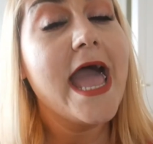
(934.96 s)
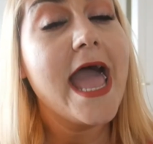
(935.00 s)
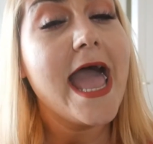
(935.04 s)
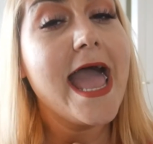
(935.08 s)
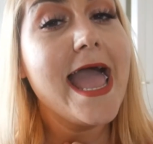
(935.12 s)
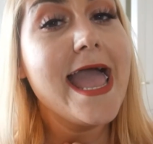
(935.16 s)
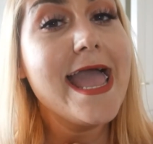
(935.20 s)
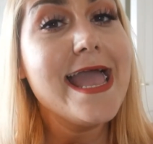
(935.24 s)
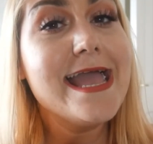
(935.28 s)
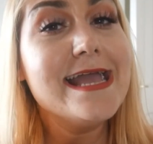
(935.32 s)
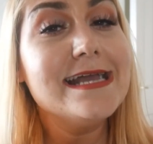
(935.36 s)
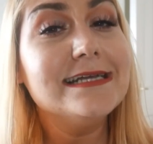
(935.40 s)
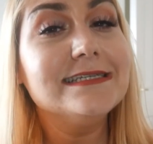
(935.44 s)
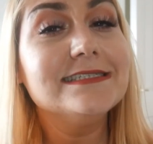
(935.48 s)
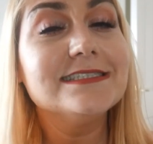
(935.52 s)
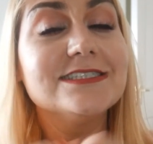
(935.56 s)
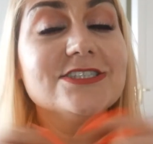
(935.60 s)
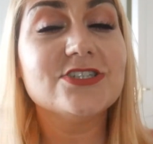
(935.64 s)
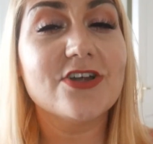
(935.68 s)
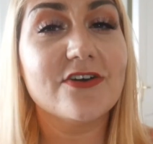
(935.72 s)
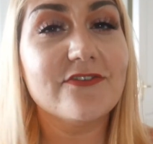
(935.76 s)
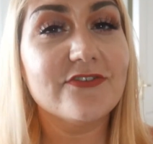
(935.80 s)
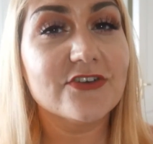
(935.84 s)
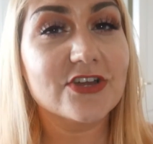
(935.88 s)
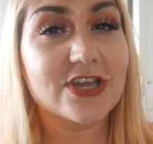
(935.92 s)
And
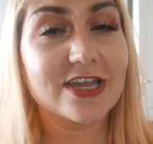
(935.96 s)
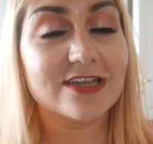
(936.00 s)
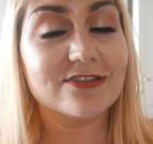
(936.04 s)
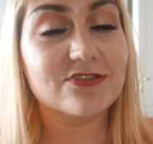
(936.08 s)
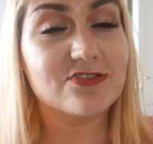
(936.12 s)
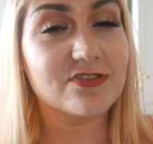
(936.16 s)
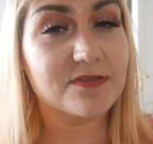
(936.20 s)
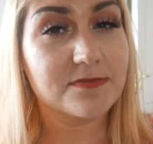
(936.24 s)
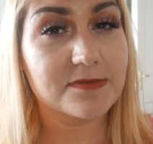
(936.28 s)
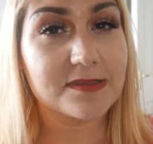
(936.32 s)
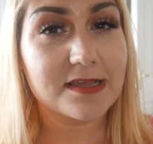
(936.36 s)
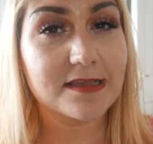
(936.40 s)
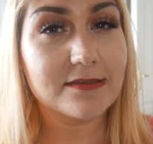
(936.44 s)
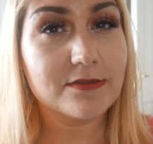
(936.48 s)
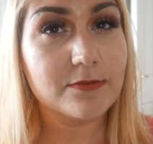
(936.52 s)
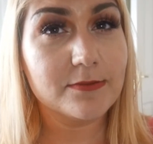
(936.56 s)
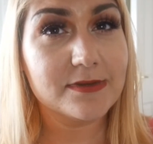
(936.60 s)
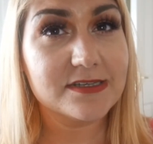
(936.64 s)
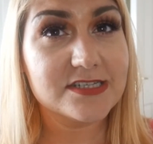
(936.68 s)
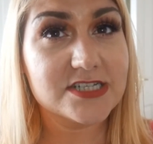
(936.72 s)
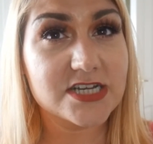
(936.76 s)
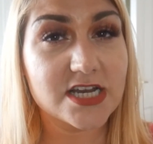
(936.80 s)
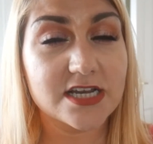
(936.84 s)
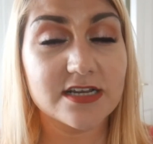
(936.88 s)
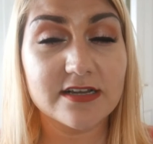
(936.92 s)
don't forget to subscribe to
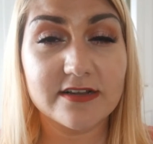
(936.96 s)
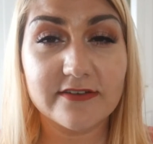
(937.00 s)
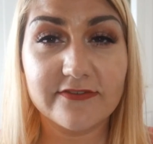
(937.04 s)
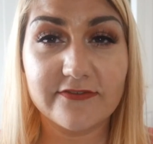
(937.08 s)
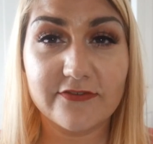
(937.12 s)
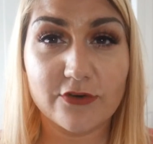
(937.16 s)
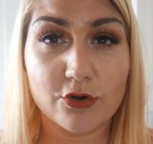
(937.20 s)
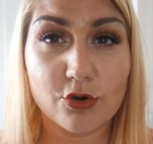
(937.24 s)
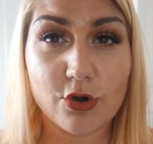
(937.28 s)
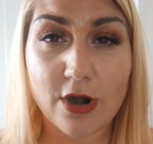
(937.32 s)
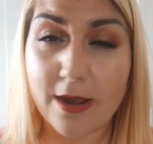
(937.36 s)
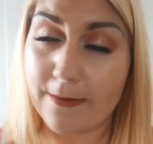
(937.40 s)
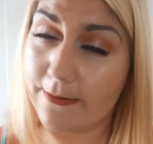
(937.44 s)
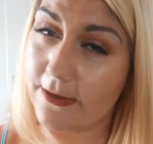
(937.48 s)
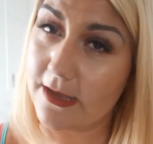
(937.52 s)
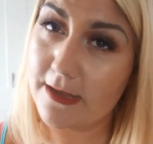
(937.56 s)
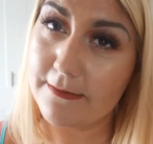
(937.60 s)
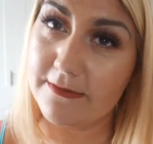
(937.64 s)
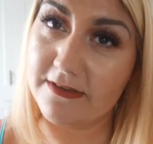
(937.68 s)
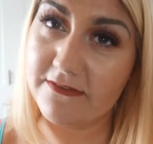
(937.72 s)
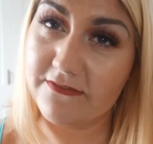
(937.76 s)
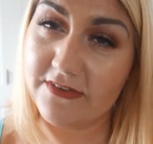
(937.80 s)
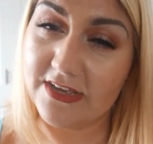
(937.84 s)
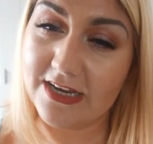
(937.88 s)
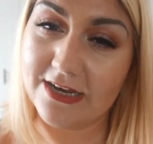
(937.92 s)
my channel for
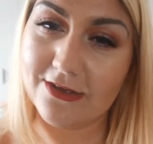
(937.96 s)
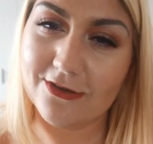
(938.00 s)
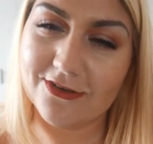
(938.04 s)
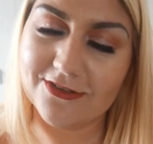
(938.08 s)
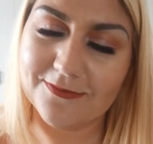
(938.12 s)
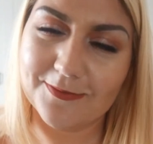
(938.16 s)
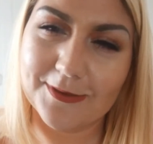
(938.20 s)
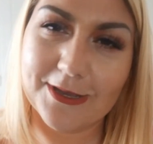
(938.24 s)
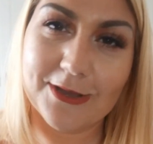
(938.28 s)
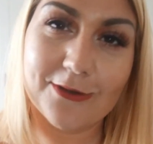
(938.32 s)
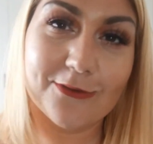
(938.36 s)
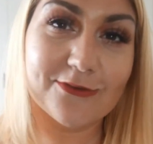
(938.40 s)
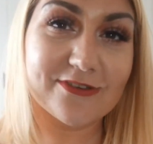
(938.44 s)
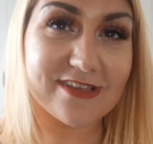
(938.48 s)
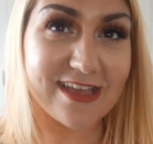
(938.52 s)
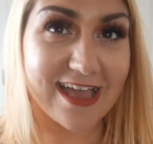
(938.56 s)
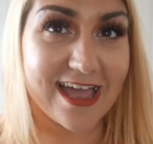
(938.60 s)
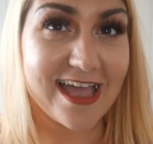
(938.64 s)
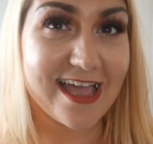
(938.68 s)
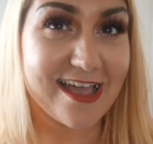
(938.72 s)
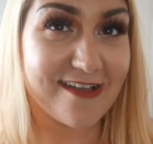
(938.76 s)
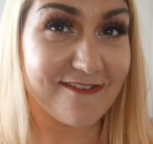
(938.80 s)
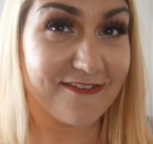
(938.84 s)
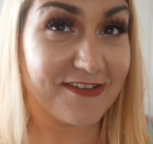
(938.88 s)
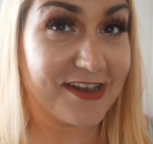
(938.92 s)
upcoming videos, because I
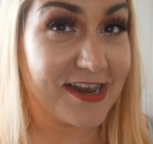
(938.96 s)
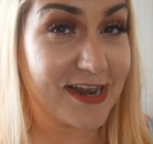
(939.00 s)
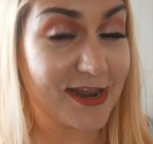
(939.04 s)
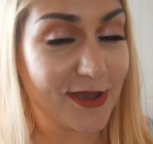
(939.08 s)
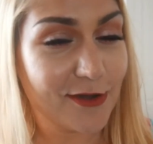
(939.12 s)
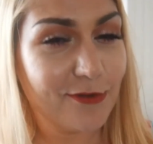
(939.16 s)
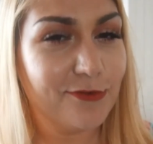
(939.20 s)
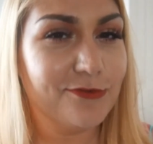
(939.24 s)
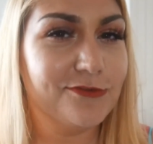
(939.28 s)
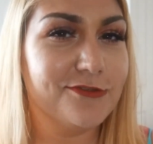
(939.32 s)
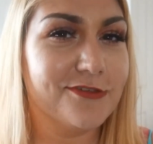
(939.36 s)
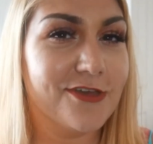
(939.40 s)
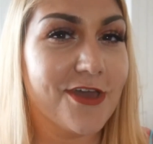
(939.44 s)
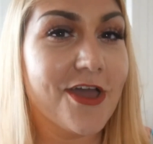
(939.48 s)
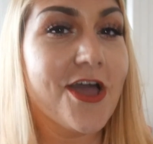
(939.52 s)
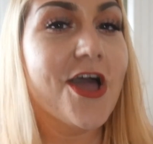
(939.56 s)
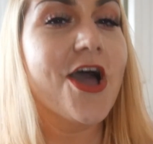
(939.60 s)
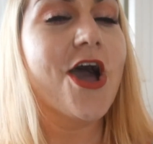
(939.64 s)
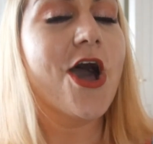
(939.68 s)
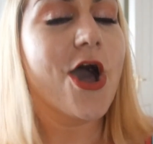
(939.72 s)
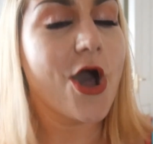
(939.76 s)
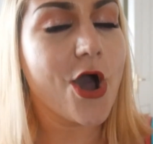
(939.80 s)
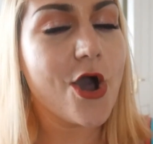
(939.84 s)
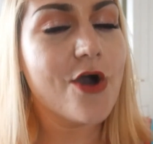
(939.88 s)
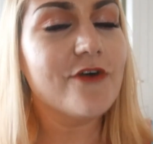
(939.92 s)
have loads
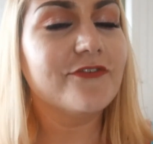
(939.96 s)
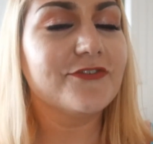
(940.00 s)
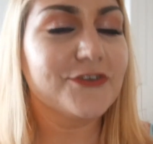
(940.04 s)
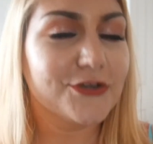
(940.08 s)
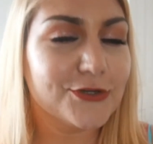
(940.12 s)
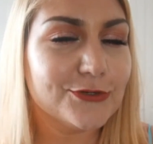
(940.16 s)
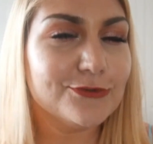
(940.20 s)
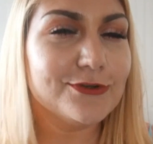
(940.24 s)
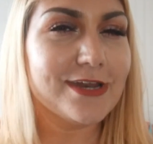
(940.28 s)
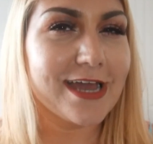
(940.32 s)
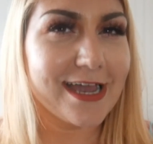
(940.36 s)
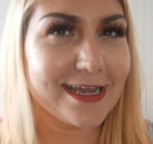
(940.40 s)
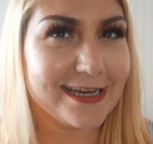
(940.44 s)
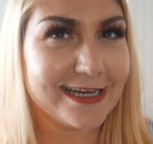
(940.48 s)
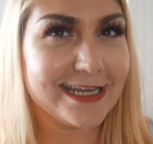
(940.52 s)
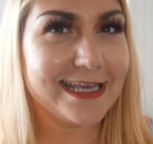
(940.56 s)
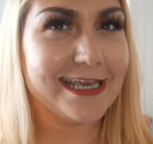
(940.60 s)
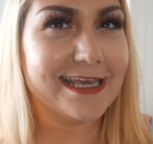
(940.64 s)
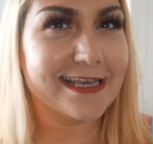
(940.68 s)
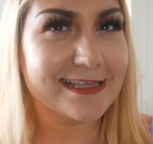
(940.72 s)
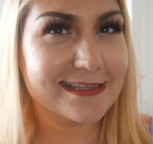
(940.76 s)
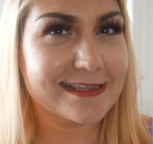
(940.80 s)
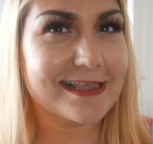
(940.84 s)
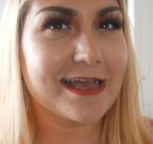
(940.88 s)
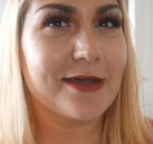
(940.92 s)
of good
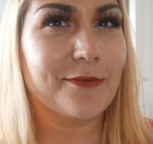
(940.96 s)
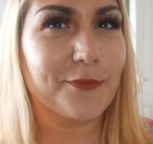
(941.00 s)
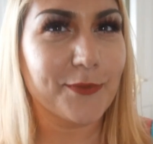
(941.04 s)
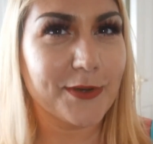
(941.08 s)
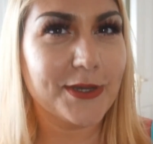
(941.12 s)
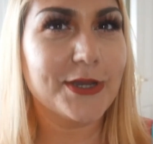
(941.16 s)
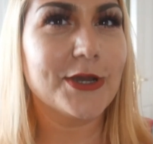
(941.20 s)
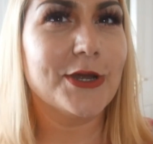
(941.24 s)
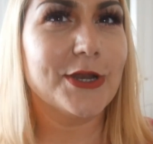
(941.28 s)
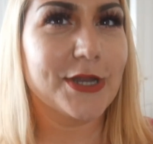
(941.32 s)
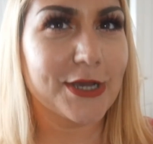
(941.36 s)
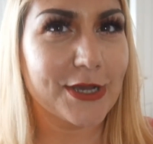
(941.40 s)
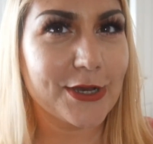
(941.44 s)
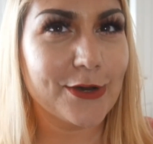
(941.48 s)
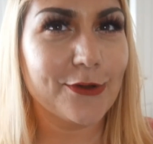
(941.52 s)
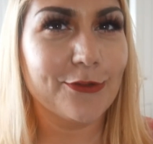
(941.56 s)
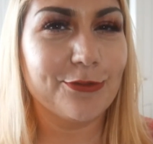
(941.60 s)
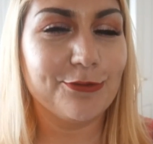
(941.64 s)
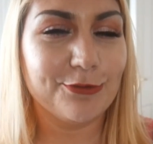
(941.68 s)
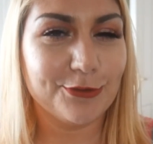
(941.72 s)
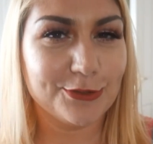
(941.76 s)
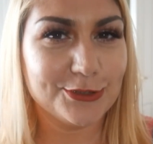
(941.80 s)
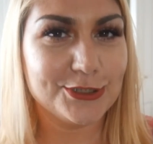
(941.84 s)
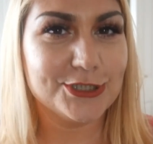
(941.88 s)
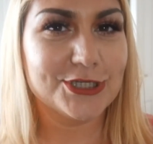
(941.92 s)
ideas that we're gonna go
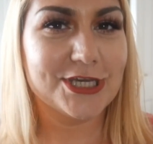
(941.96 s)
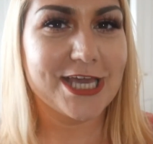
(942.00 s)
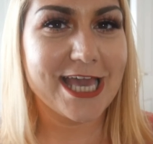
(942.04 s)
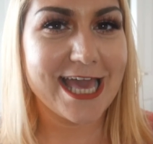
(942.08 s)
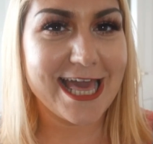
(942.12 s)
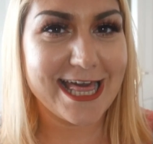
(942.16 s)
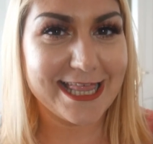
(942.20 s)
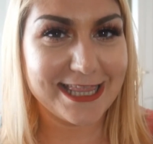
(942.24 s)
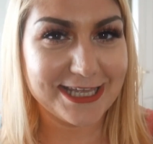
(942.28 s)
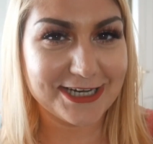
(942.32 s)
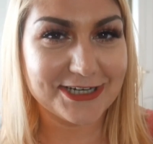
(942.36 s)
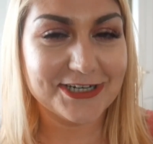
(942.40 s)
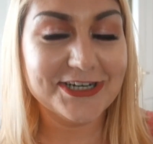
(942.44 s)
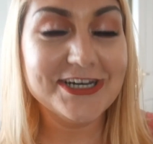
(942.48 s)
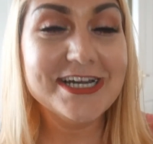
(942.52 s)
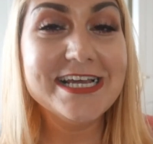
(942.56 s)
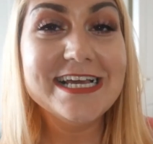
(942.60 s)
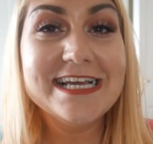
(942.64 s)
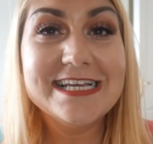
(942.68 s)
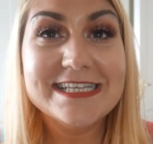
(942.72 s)
through together.